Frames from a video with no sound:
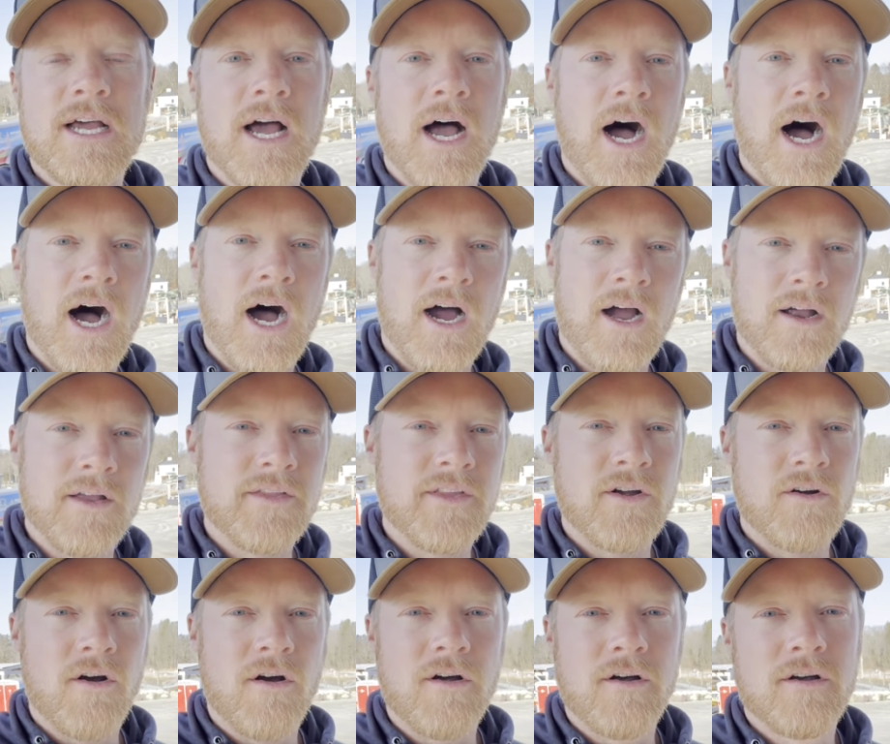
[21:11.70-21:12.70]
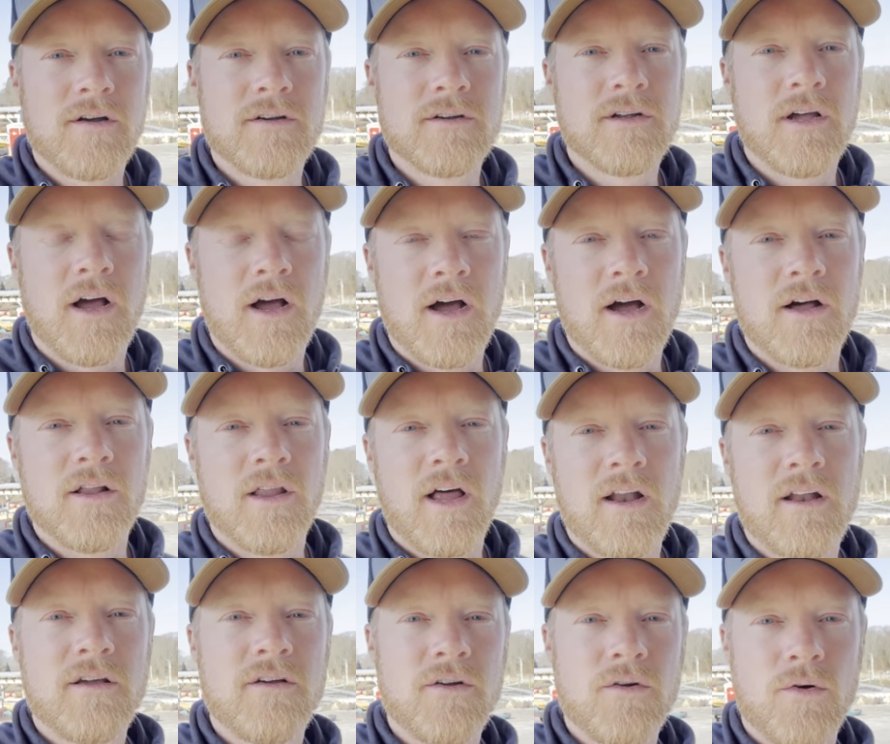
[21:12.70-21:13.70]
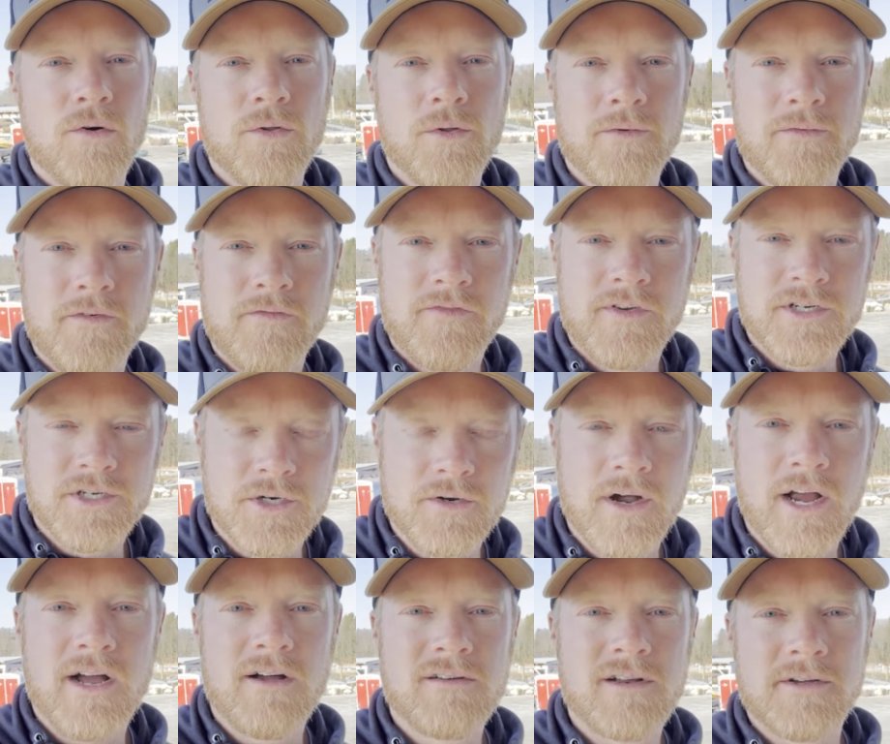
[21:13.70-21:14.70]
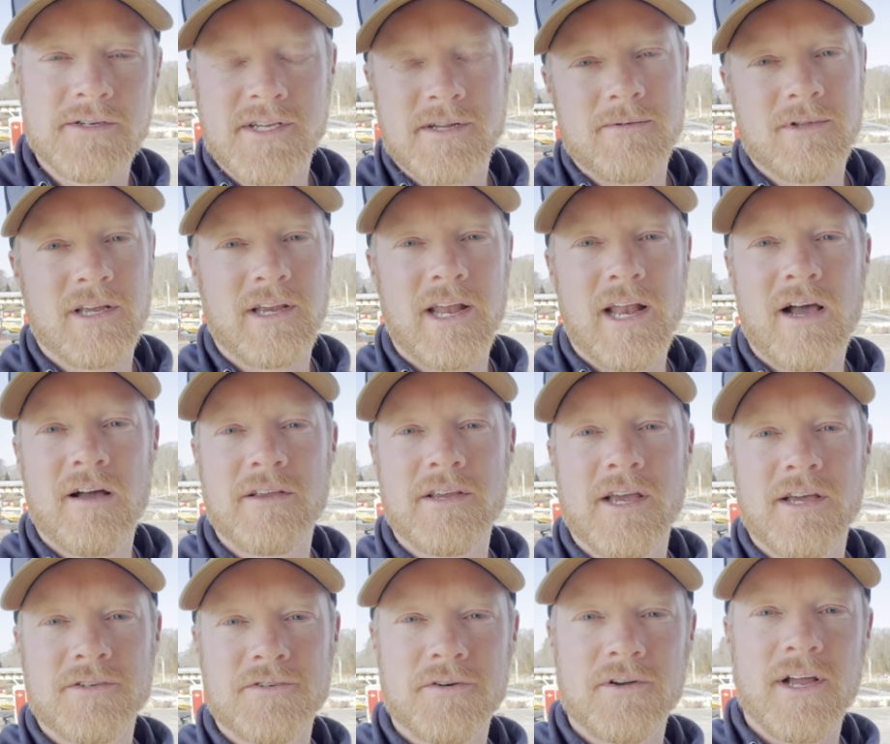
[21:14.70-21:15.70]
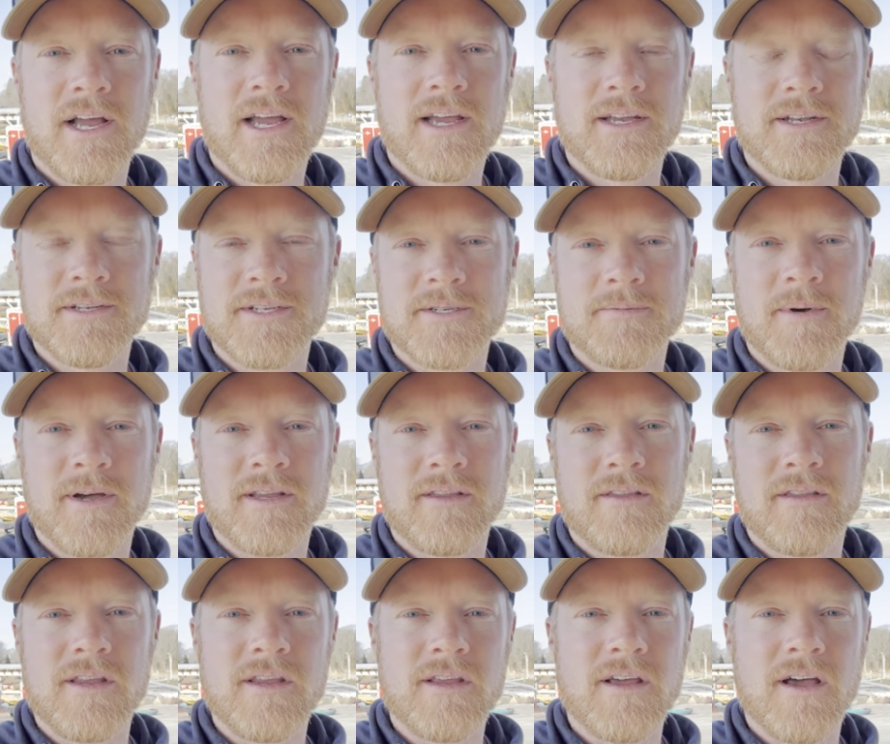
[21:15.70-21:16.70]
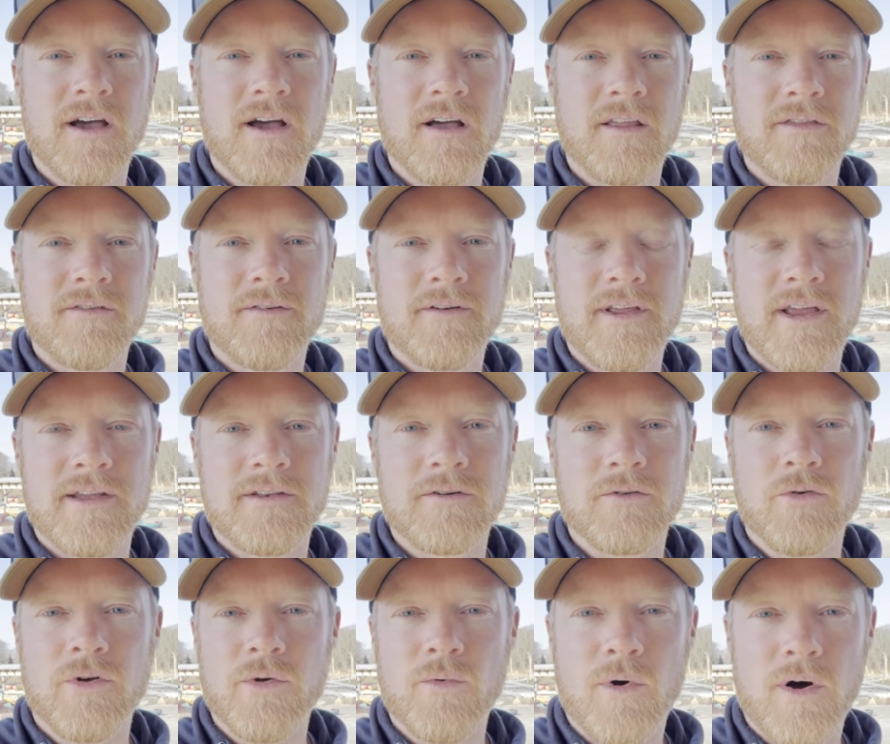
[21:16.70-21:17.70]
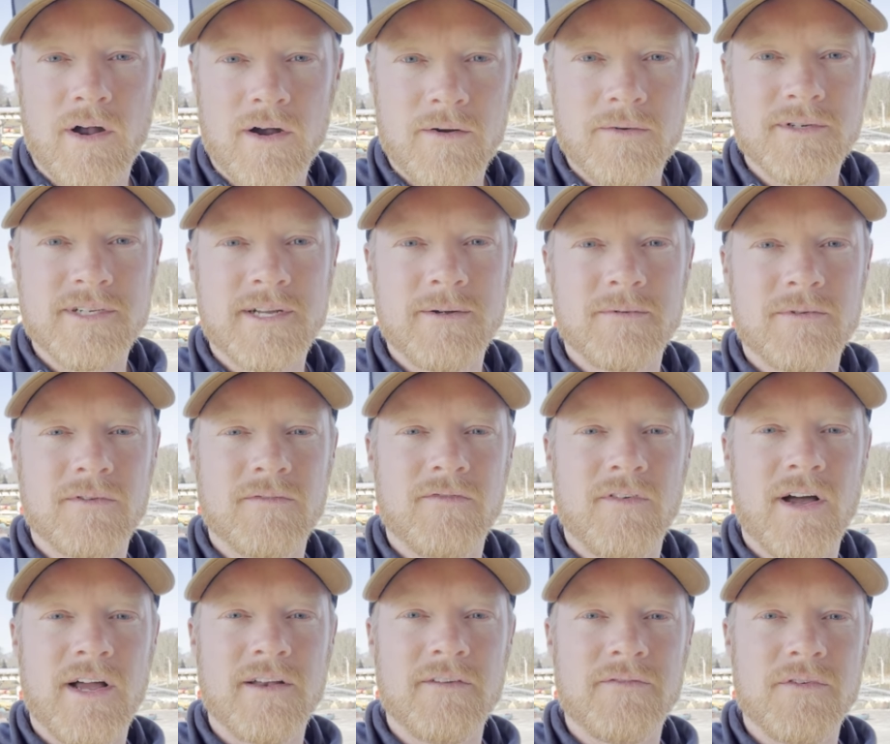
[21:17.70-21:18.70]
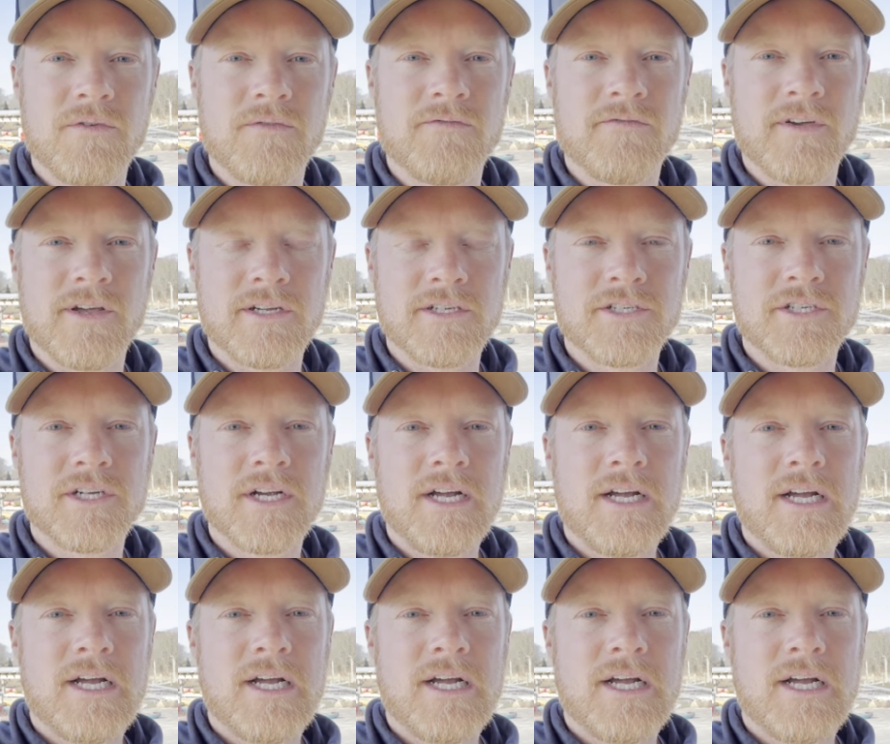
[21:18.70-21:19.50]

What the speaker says: There are a lot of good holdover fish around. I was able to get out yesterday, and despite the 38 degree water, was able to find a few fish.